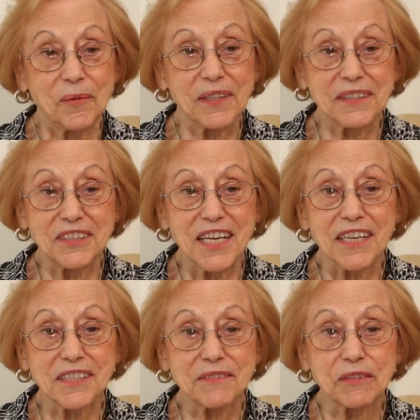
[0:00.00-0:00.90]
Well, in
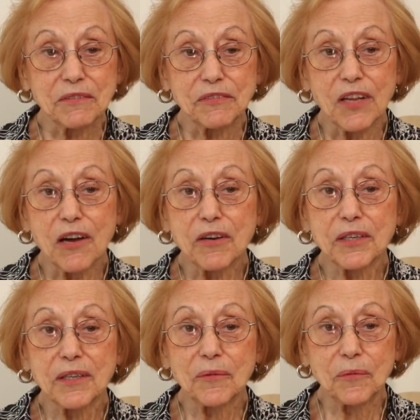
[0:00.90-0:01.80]
Jacksonville,
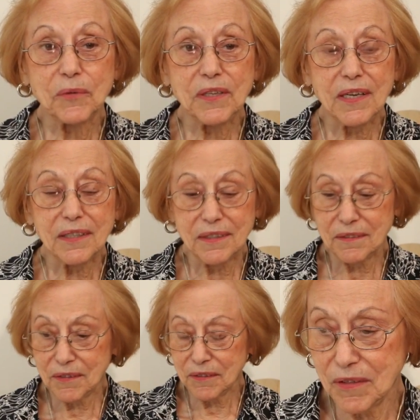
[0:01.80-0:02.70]
Florida, we
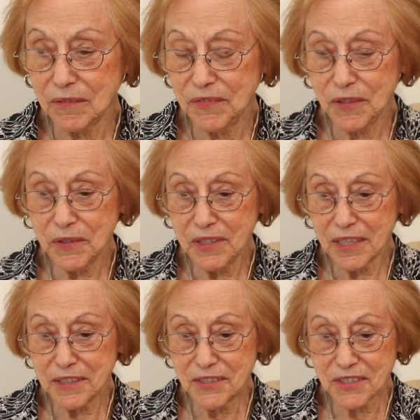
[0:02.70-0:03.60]
had a very
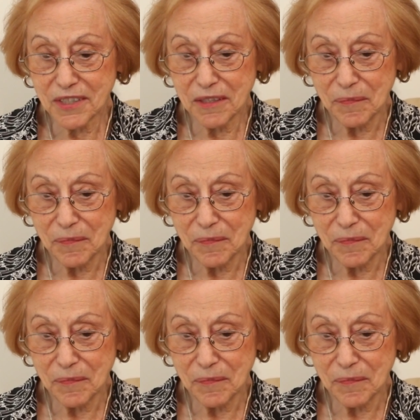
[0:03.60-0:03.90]
nice